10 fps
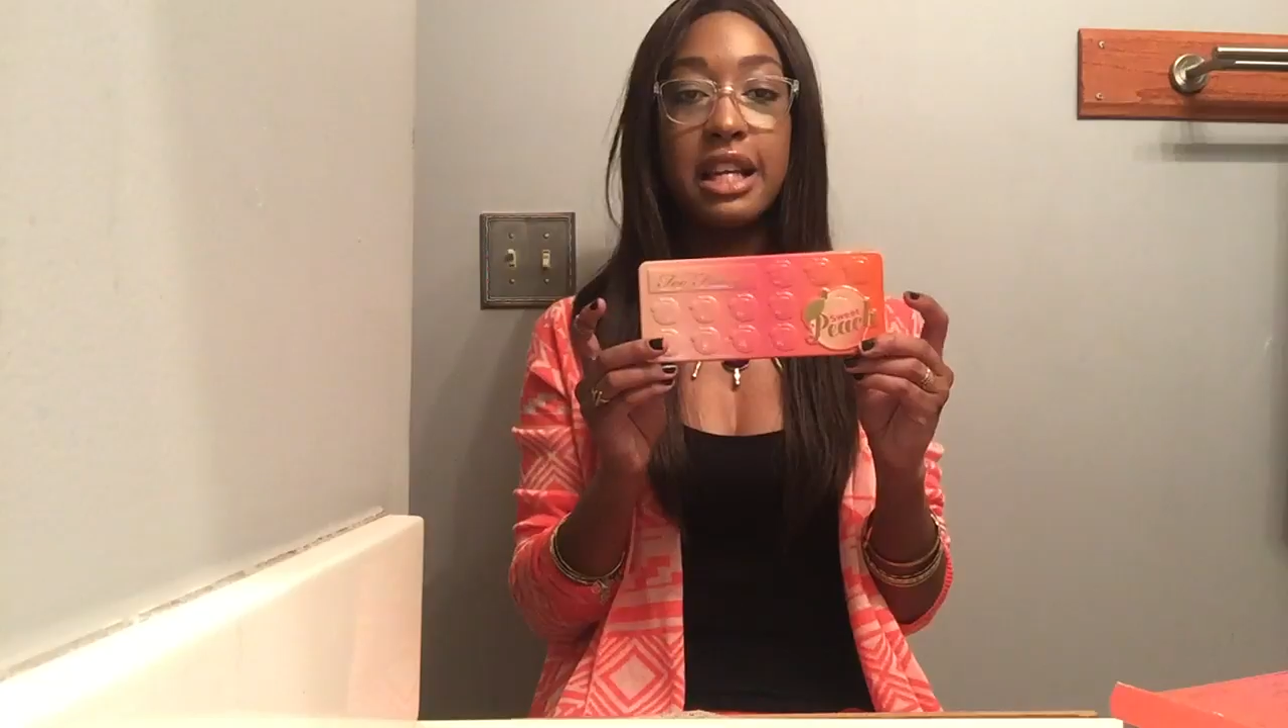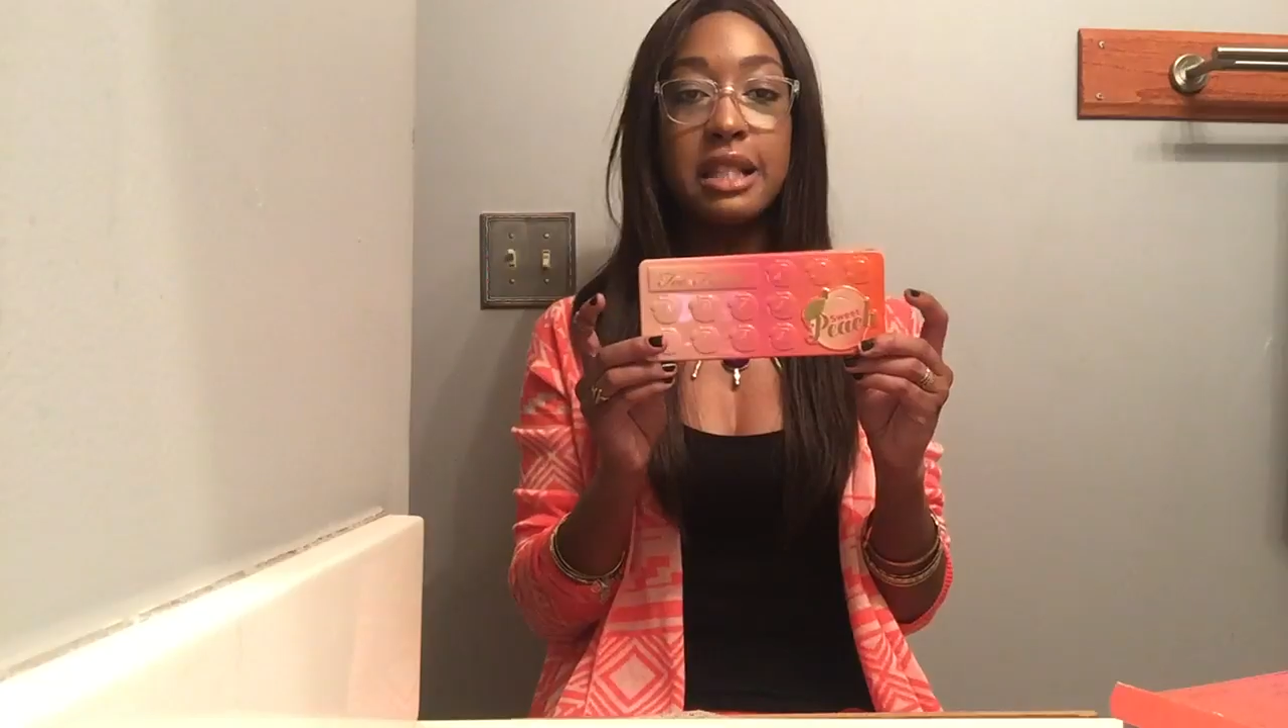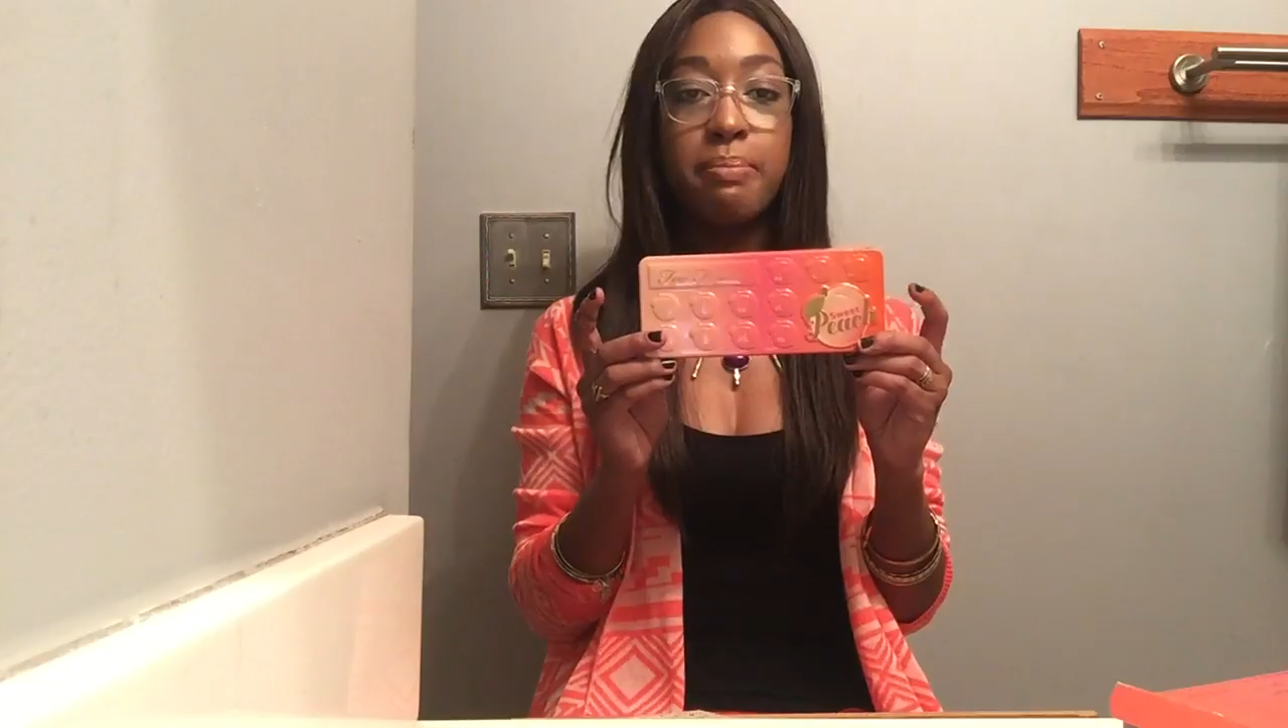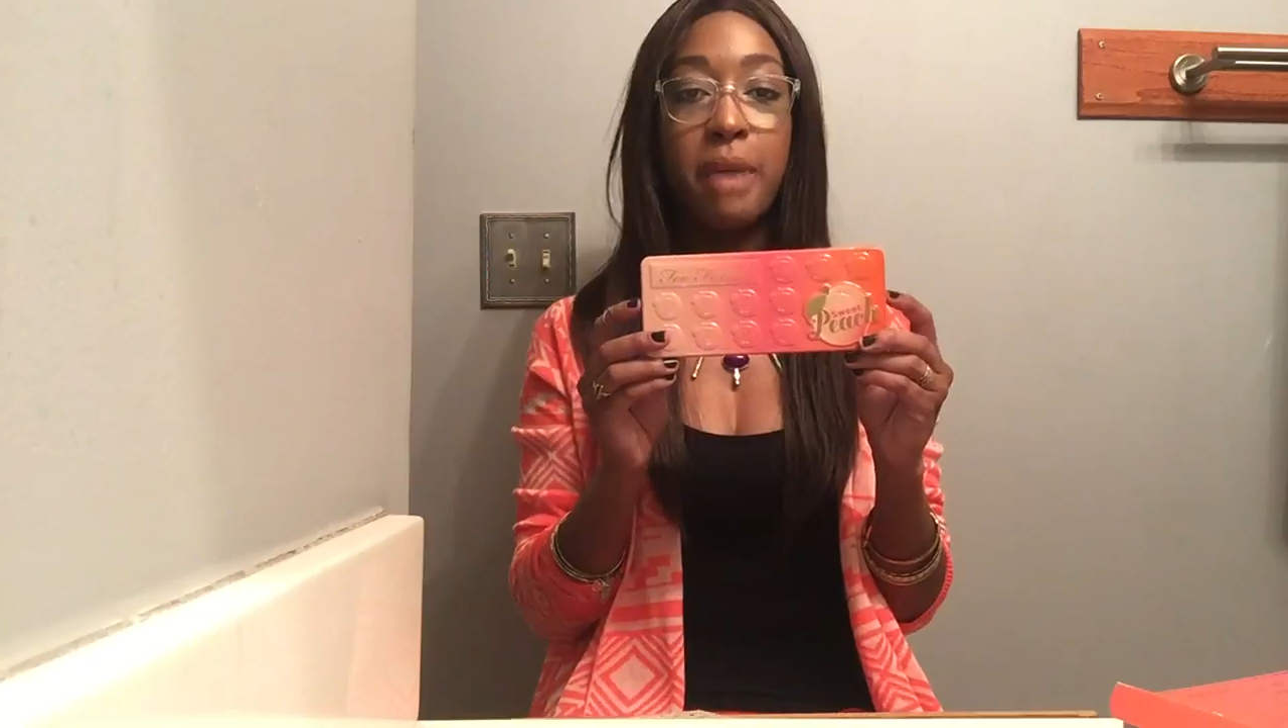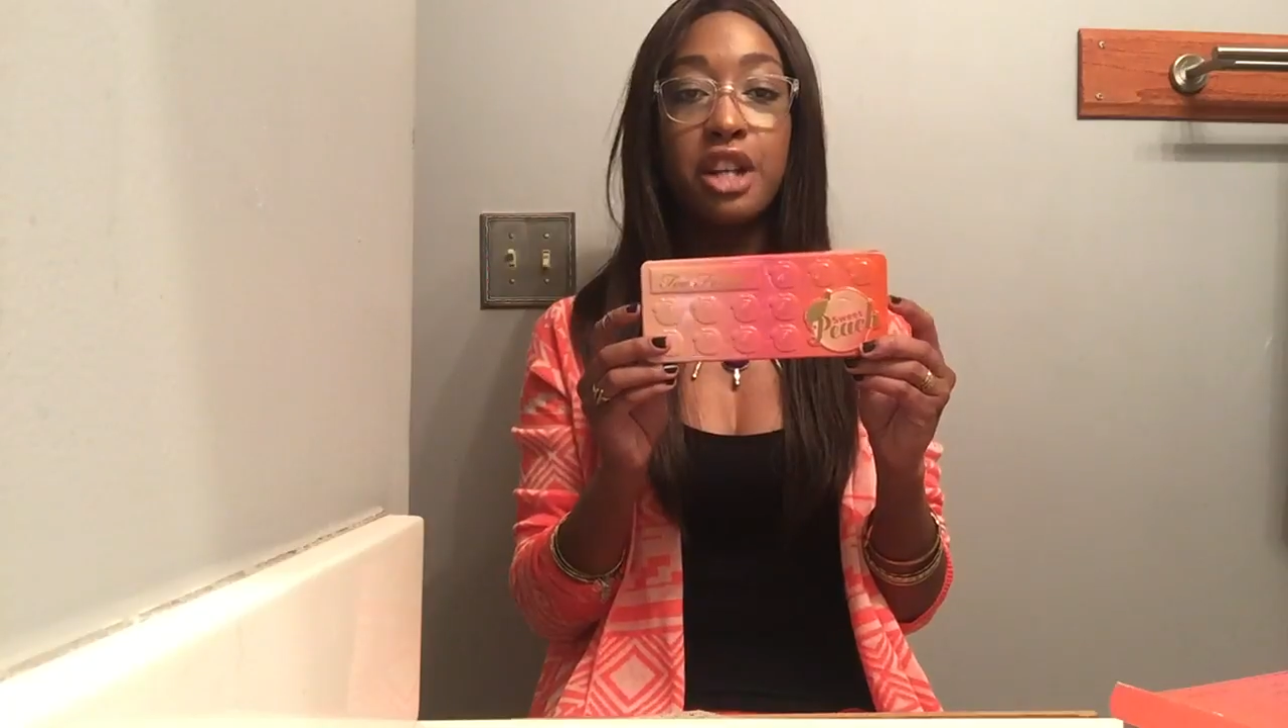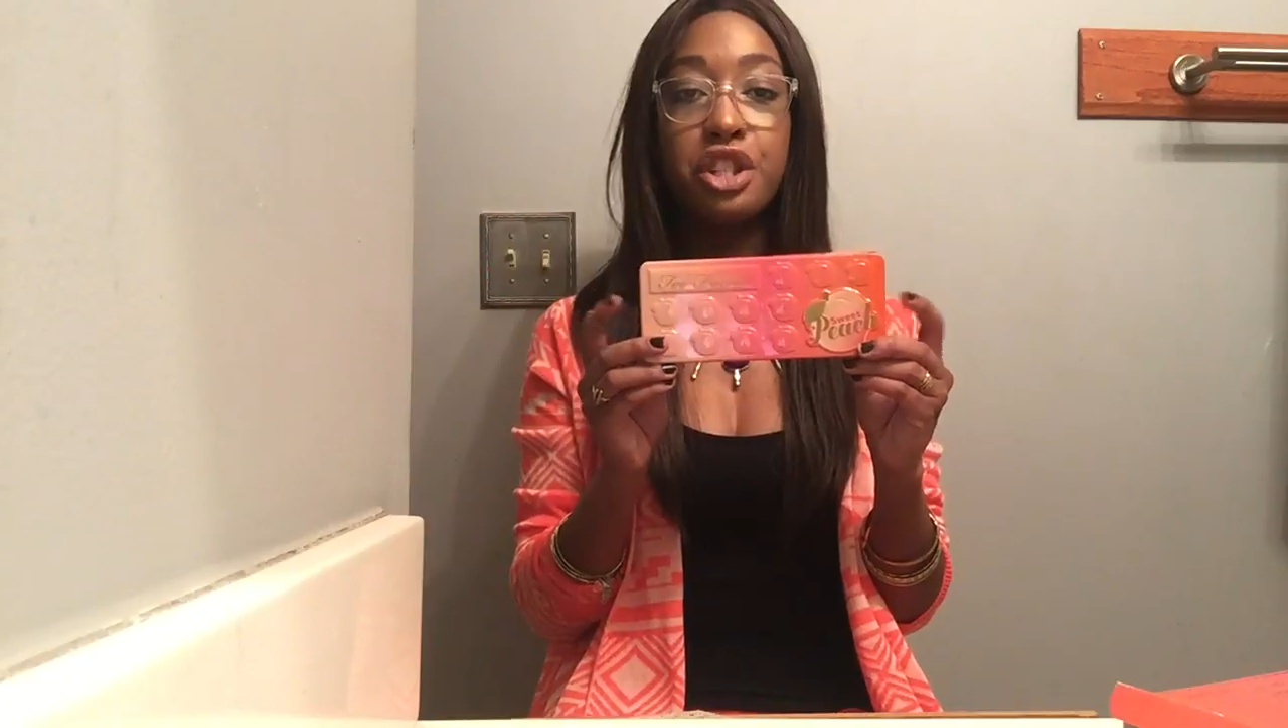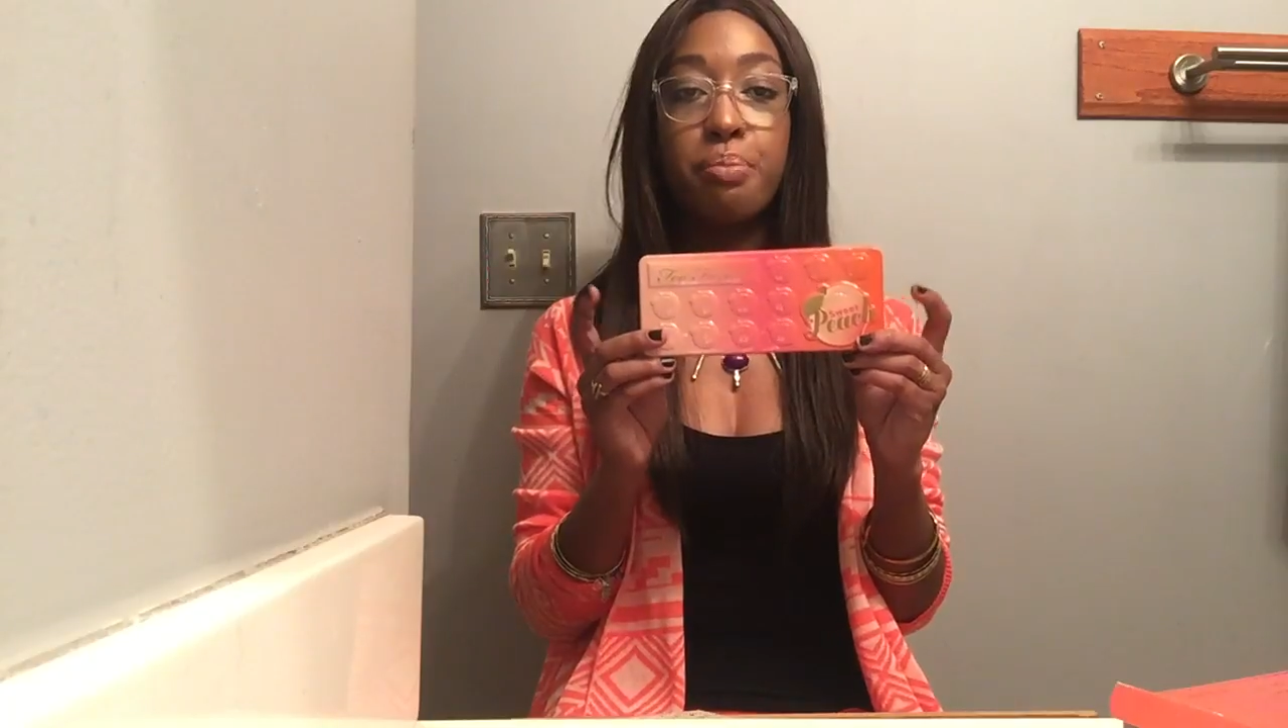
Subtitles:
is much